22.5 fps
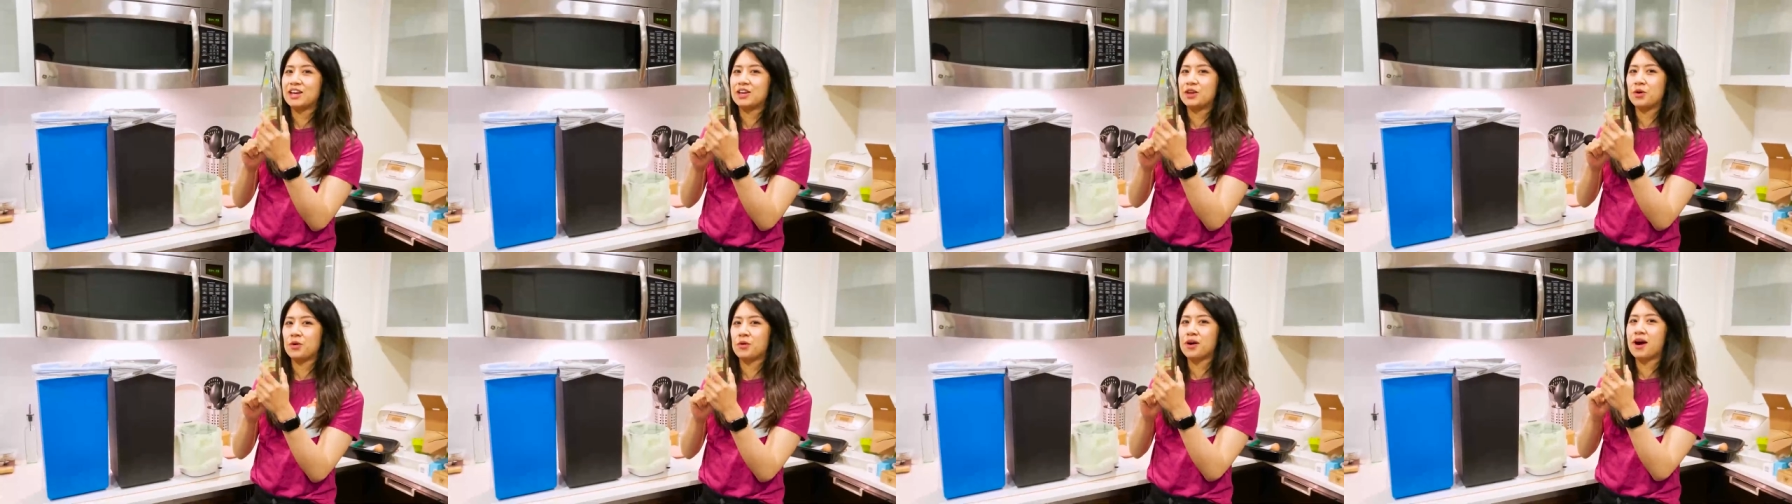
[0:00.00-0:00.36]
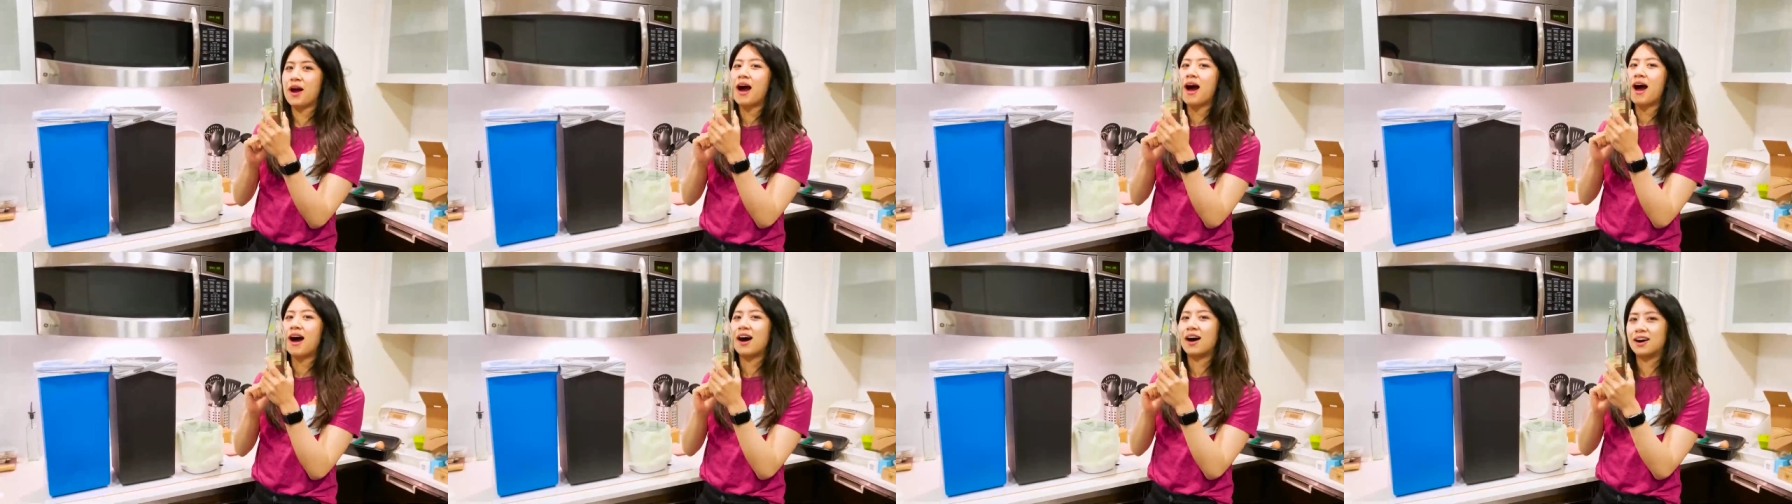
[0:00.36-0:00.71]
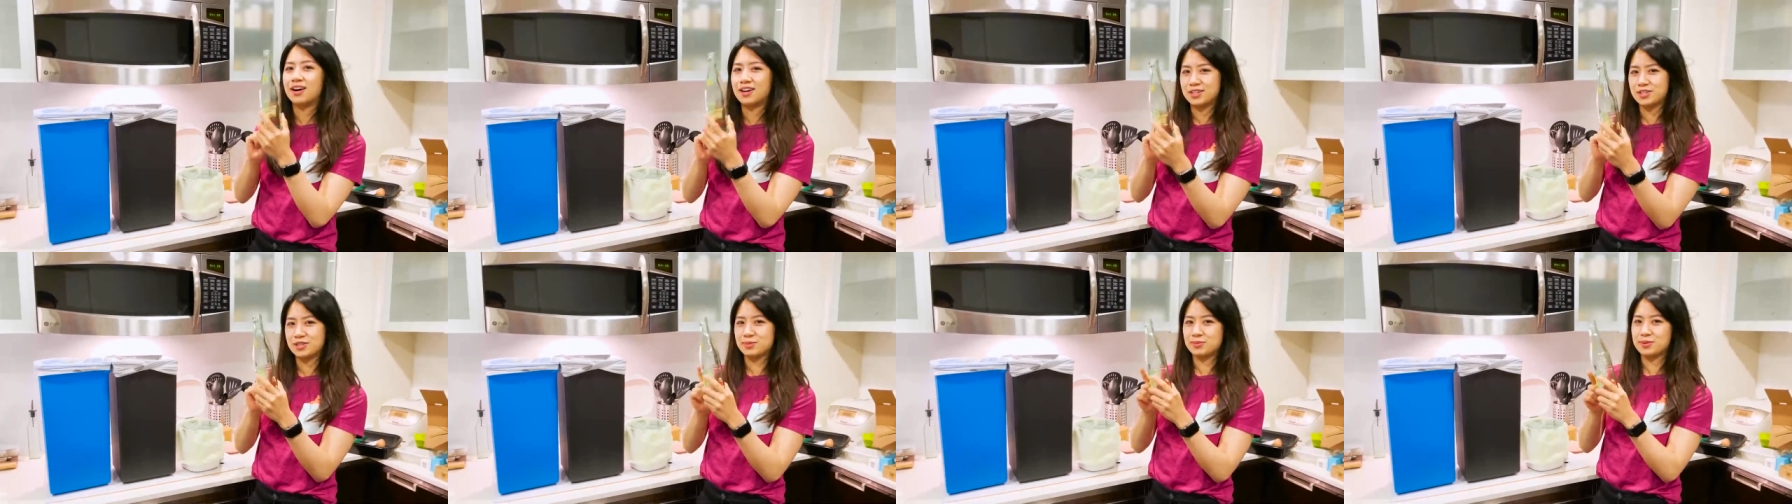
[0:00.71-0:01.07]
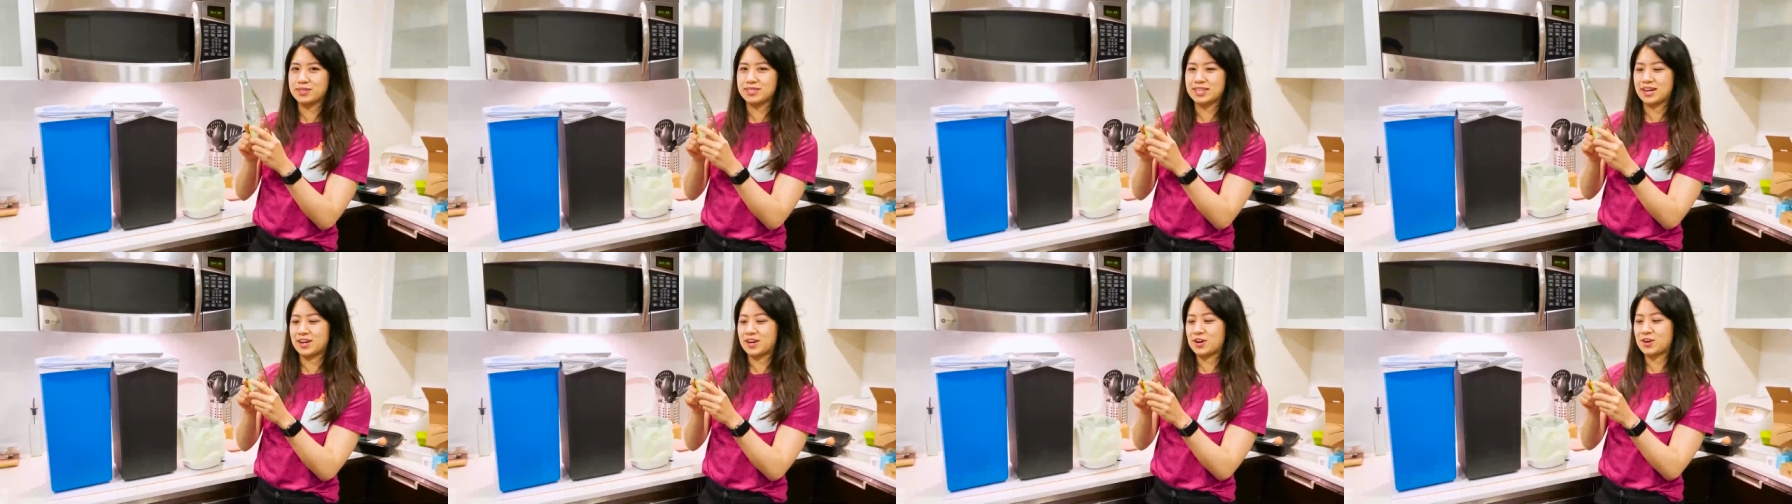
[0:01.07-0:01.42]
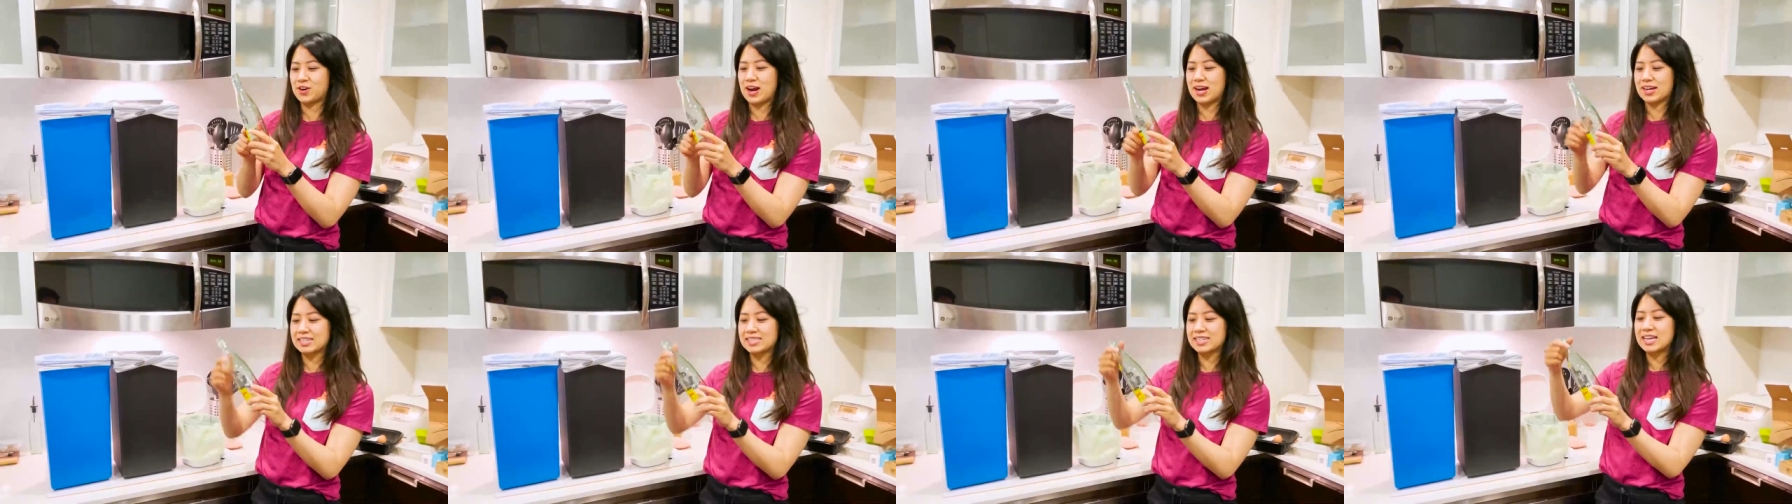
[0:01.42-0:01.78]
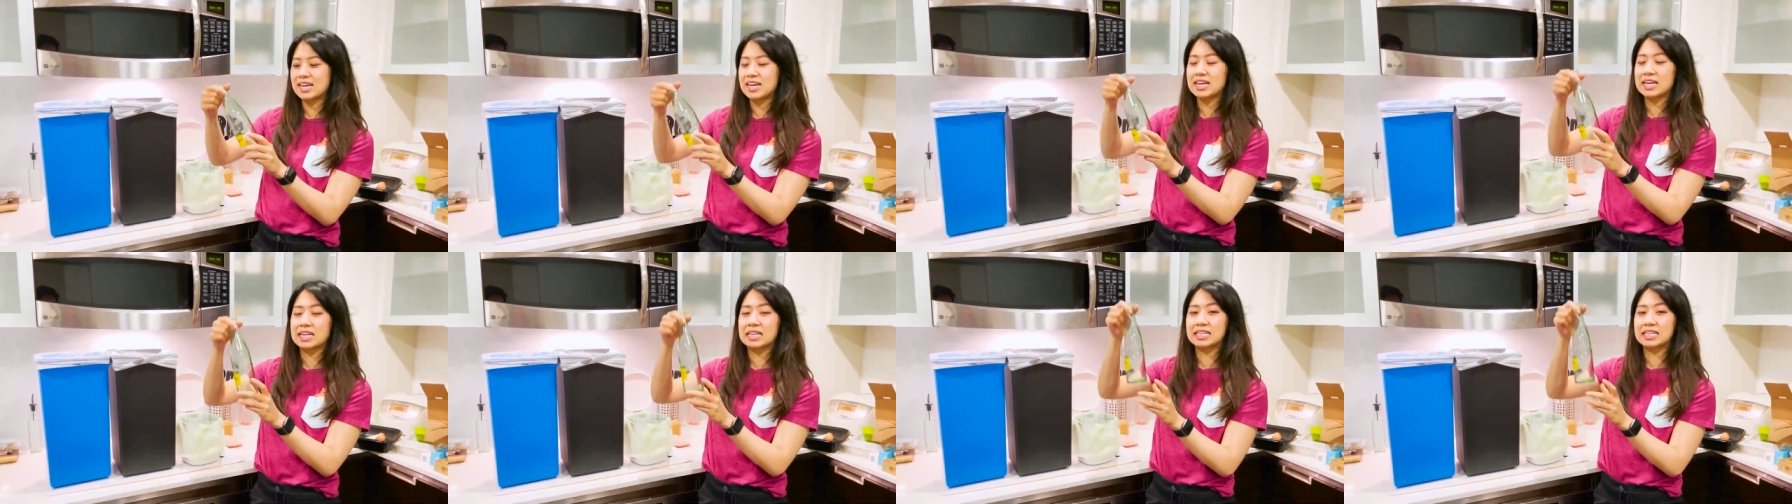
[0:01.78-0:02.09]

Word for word: you're 100% correct.